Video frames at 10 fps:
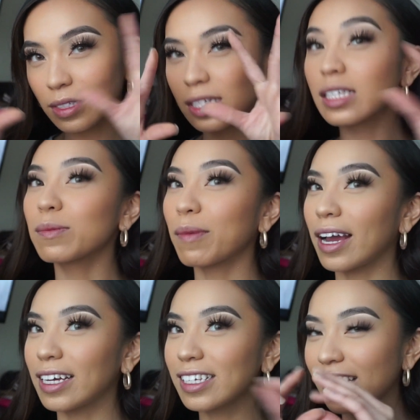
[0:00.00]

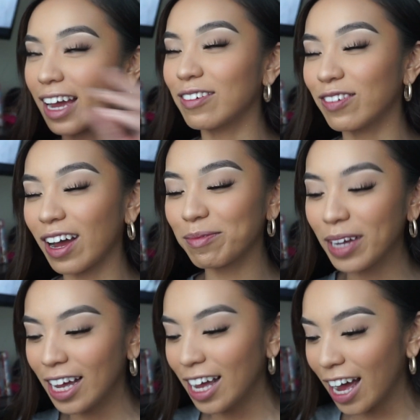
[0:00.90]
smize kind of
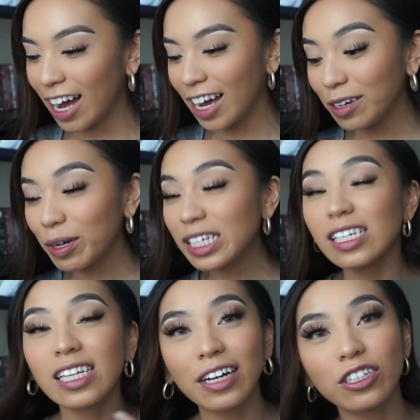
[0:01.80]
vibe. Anyways,
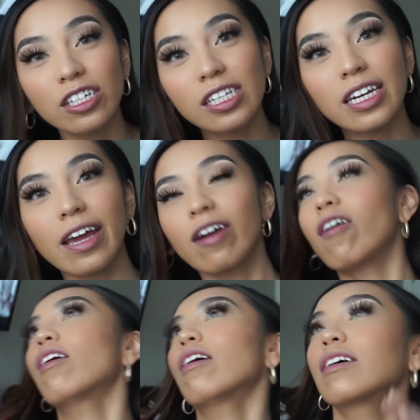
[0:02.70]
these lashes today
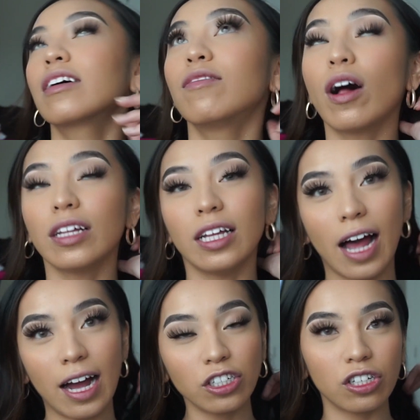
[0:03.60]
are Cavalli
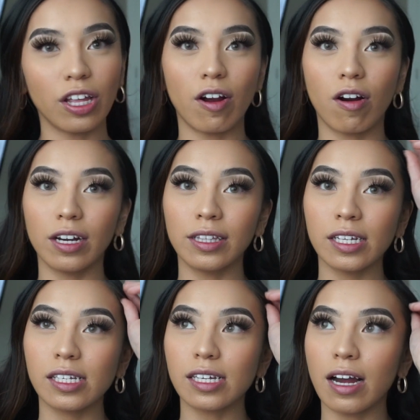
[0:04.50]
Lash. They are in the
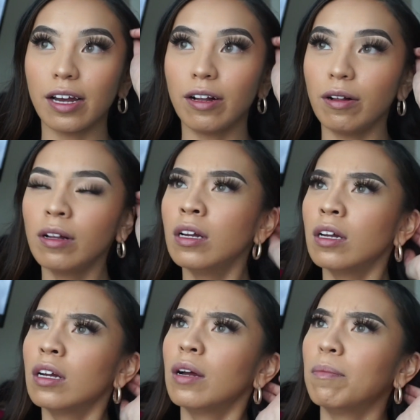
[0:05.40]
style
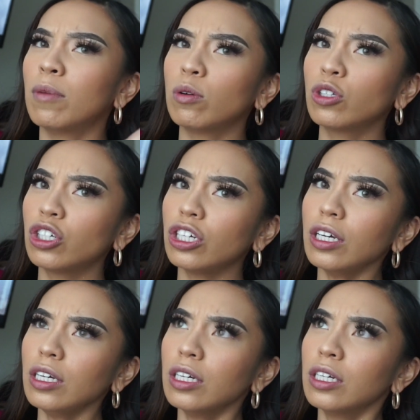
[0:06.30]
Mochi,
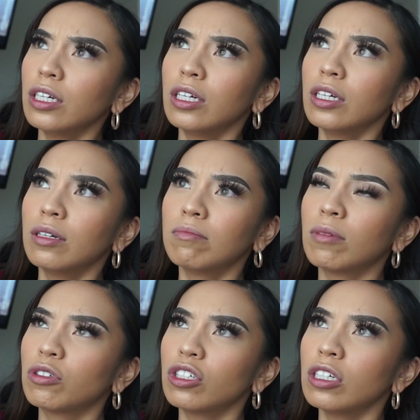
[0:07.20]

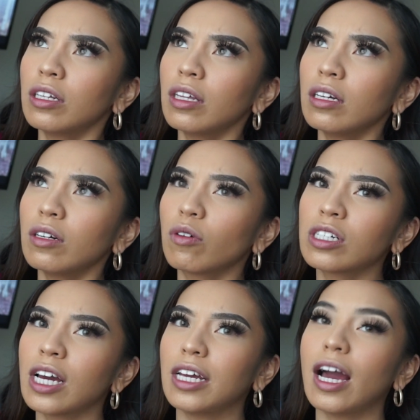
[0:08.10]
I think, or
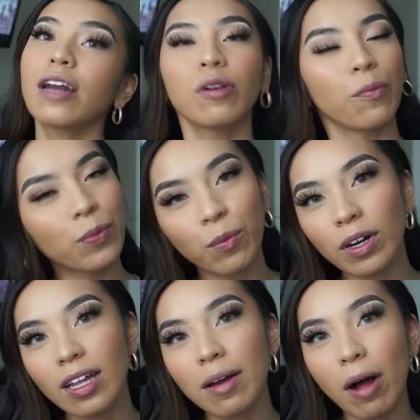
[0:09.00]
Teddy. I don't know. One of
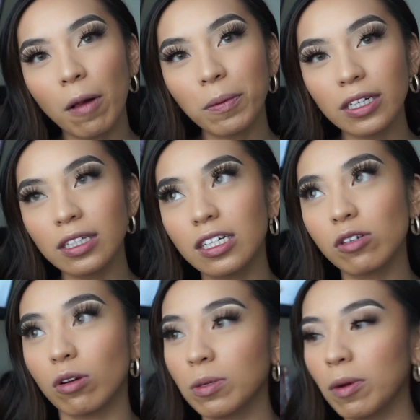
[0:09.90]
them, I'll put it in the
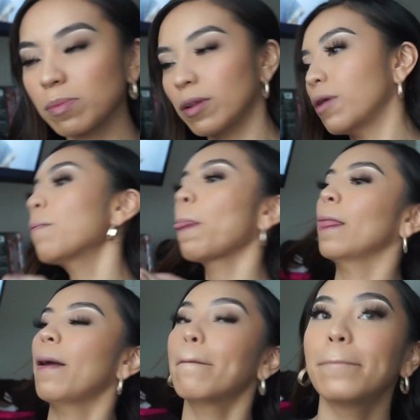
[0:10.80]
description box below.
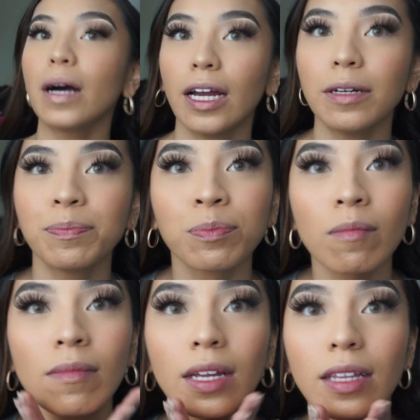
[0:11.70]
But
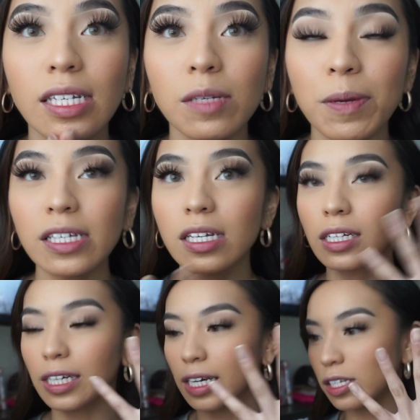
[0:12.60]
this is
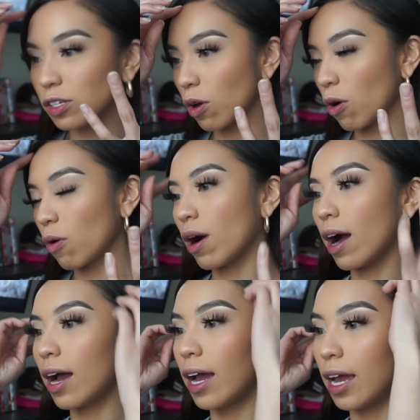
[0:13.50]
basically it. So
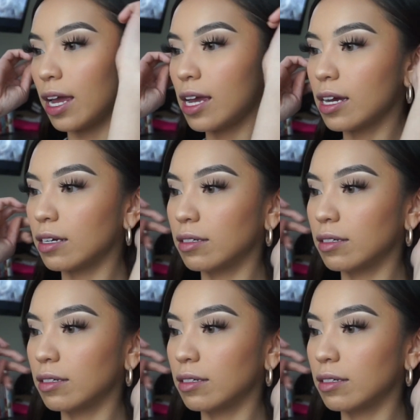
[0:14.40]
I